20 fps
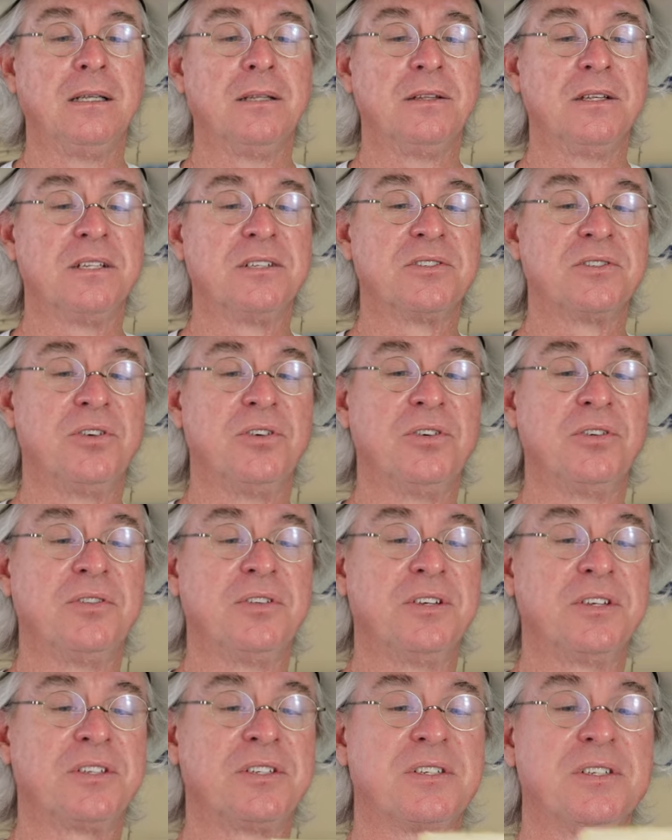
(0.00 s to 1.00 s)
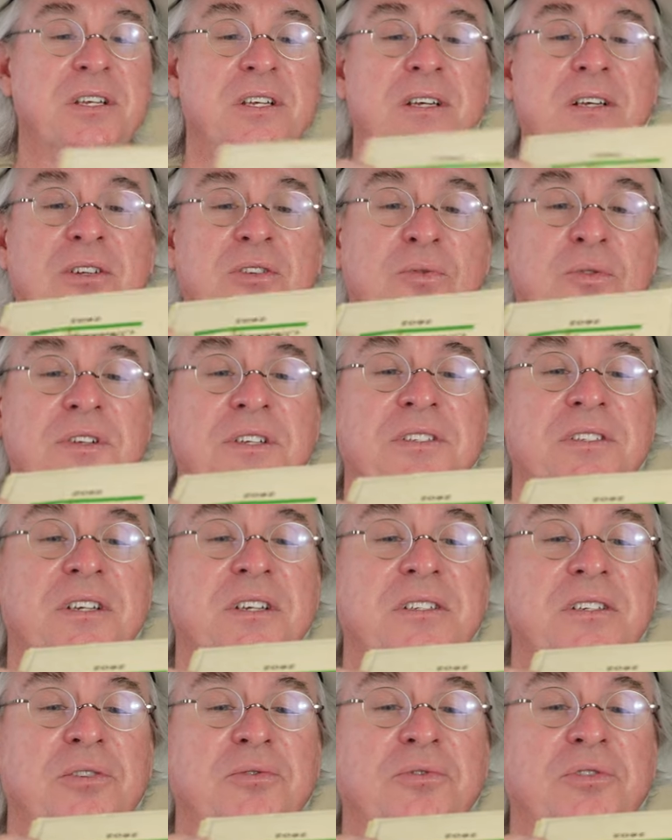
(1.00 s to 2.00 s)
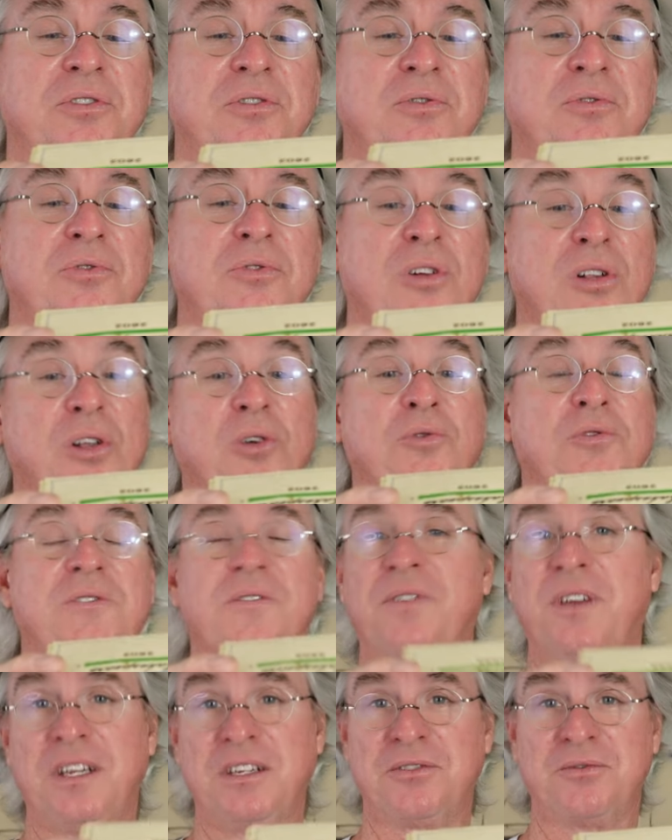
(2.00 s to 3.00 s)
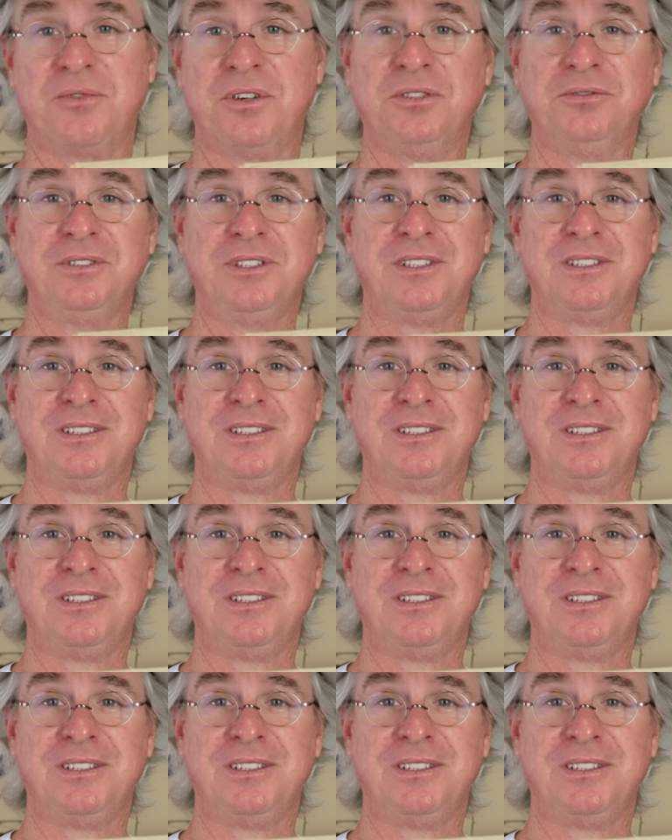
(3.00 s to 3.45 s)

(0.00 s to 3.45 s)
that is on this 2602 closed face reel